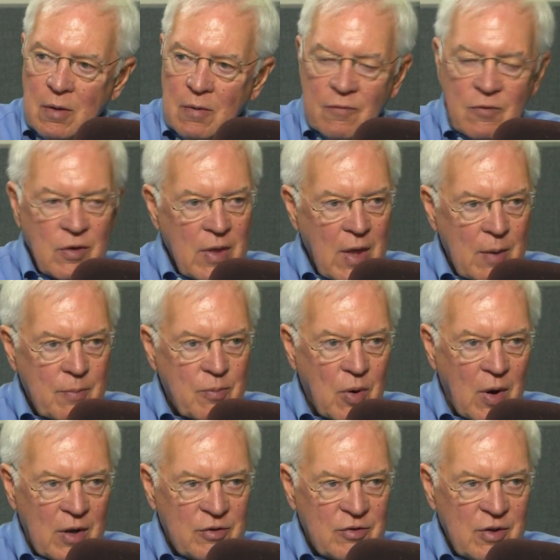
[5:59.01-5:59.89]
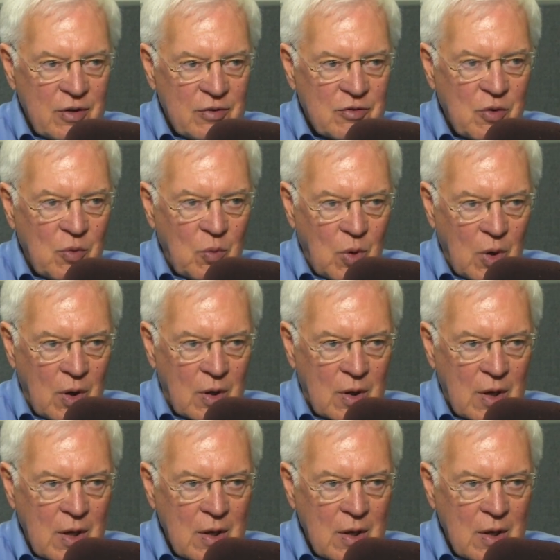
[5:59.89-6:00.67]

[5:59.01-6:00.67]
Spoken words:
for that process to work.